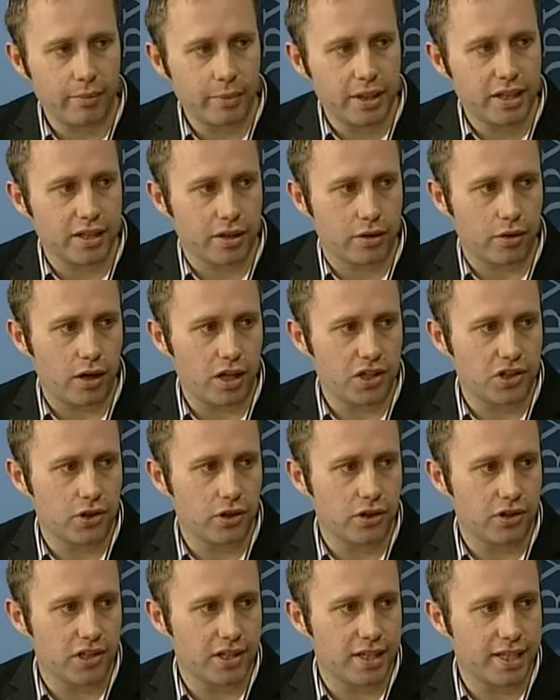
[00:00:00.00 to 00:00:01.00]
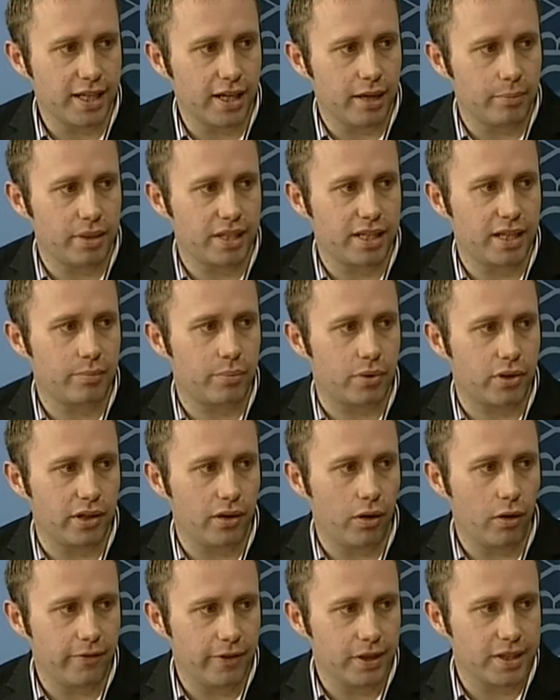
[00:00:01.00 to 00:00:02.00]
into Christchurch and set up a temporary
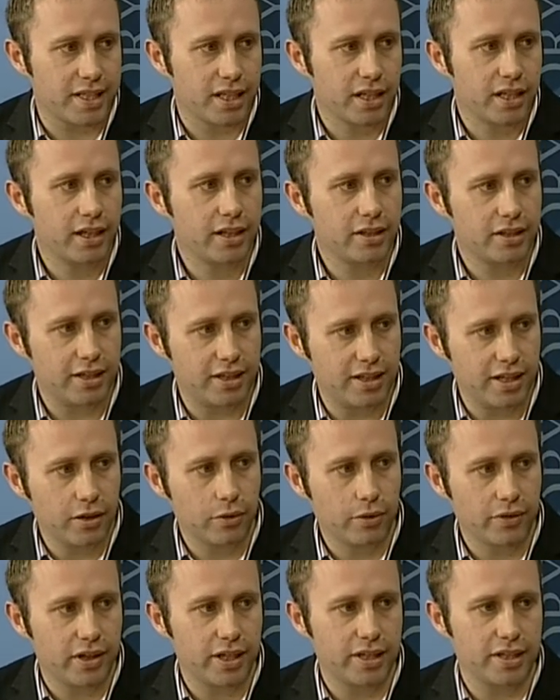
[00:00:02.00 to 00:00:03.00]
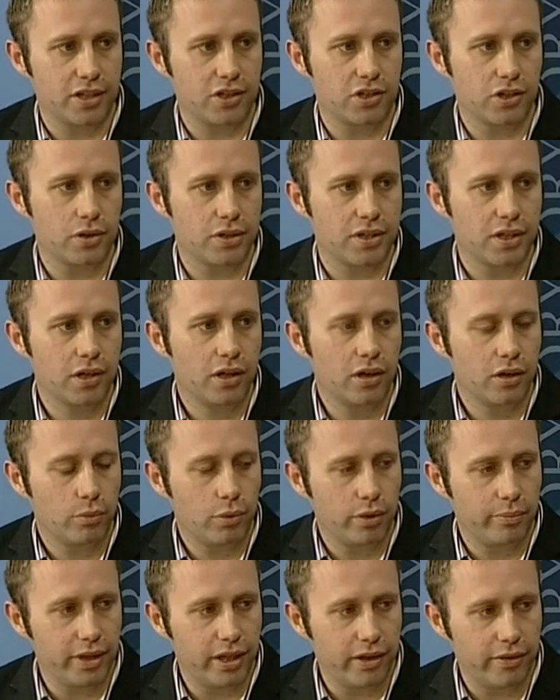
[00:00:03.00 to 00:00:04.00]
office to deal with these issues
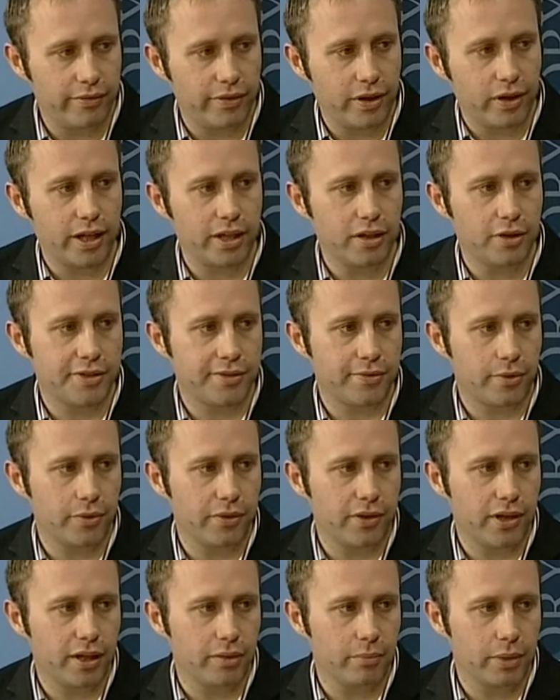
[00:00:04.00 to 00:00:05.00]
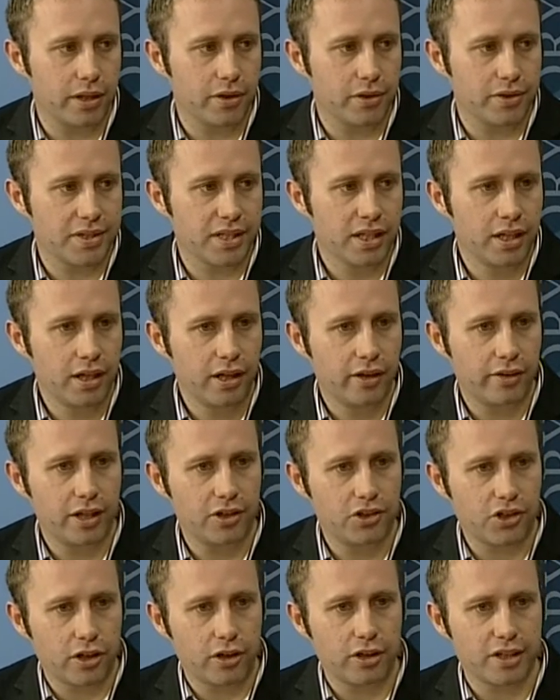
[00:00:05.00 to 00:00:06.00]
would be a very useful thing, because the
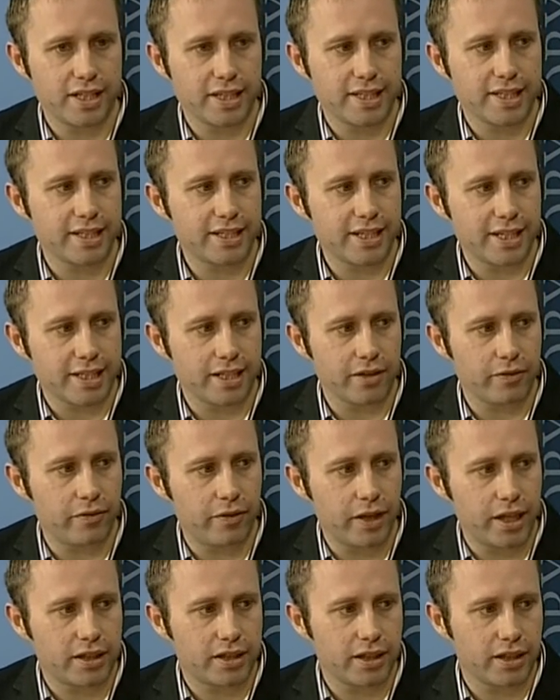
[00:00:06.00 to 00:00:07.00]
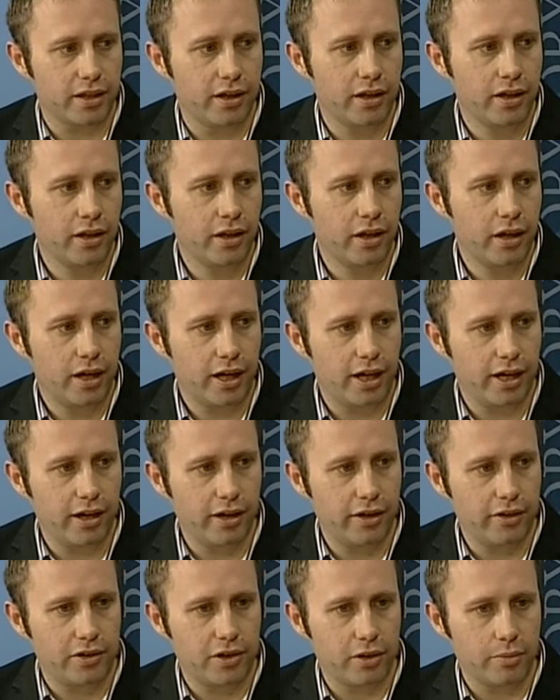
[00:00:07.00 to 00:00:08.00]
insurance isn't just affecting
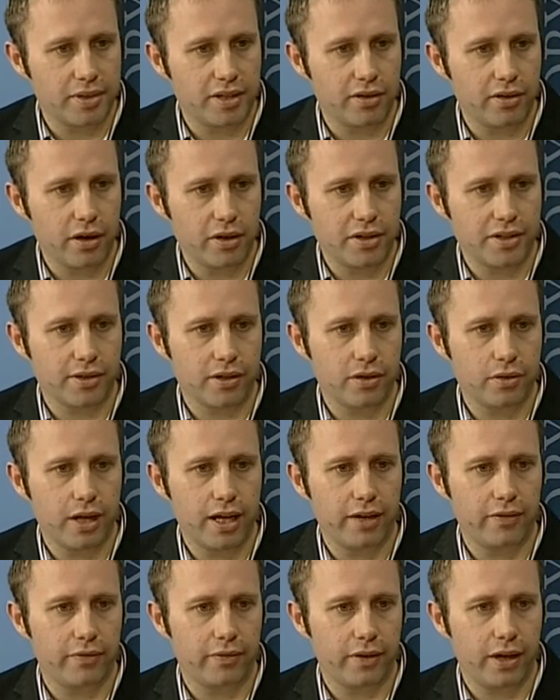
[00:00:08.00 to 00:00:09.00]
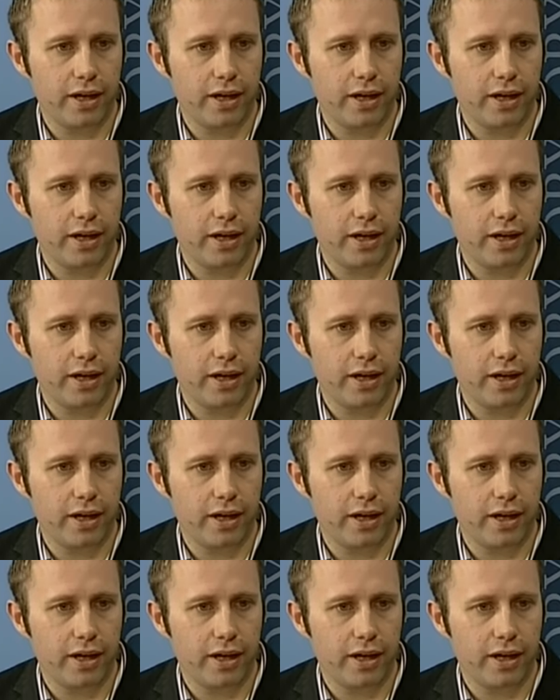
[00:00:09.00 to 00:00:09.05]
in terms of those who have